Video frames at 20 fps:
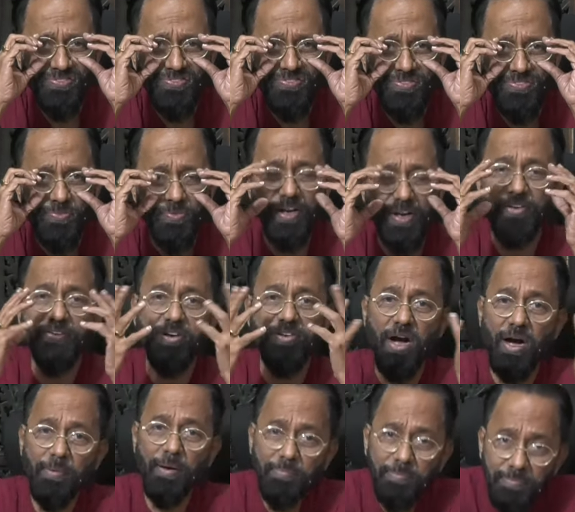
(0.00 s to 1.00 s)
where
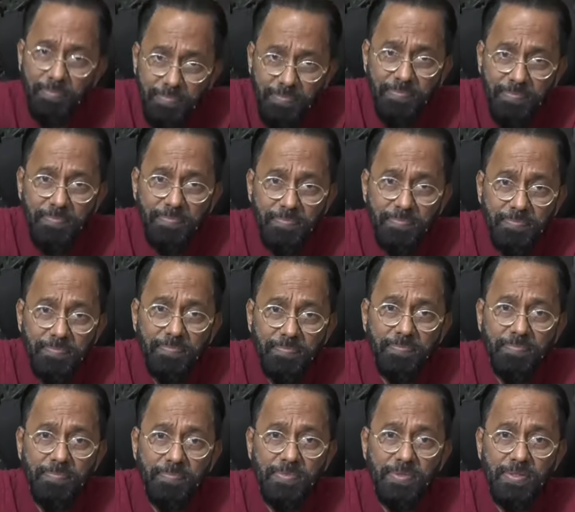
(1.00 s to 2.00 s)
Ram
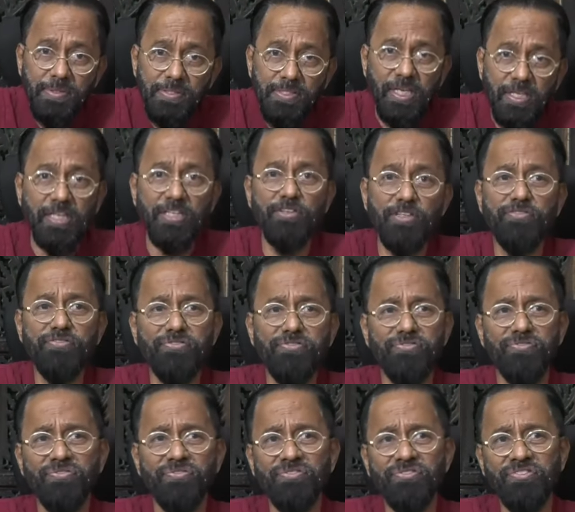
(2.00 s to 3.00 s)

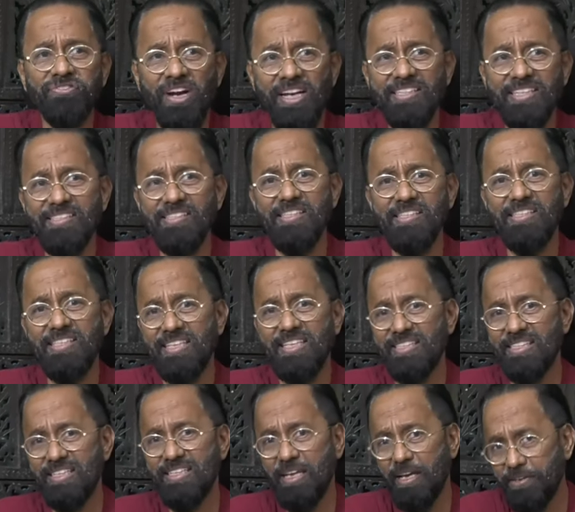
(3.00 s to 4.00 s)
sacrifices
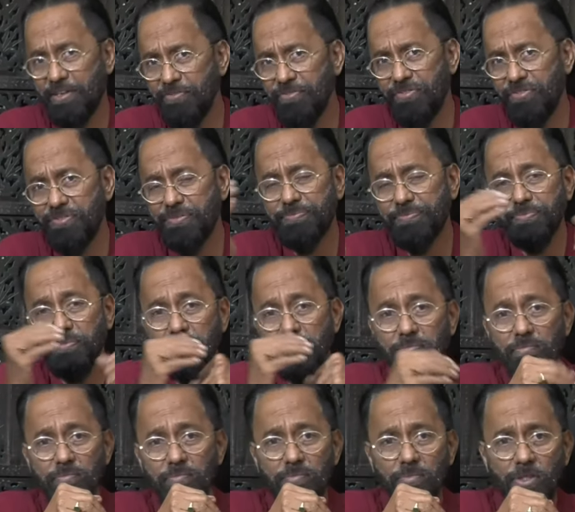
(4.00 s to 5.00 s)
his life
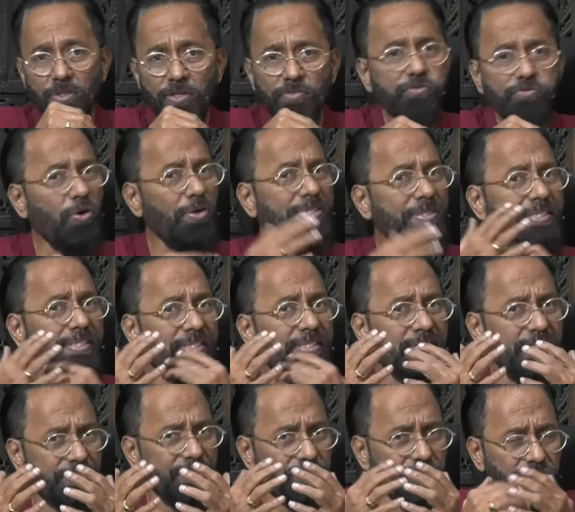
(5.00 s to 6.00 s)
for his
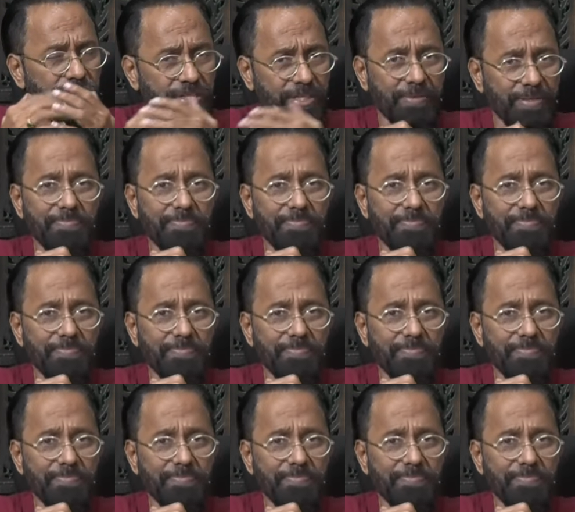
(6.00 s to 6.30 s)
country.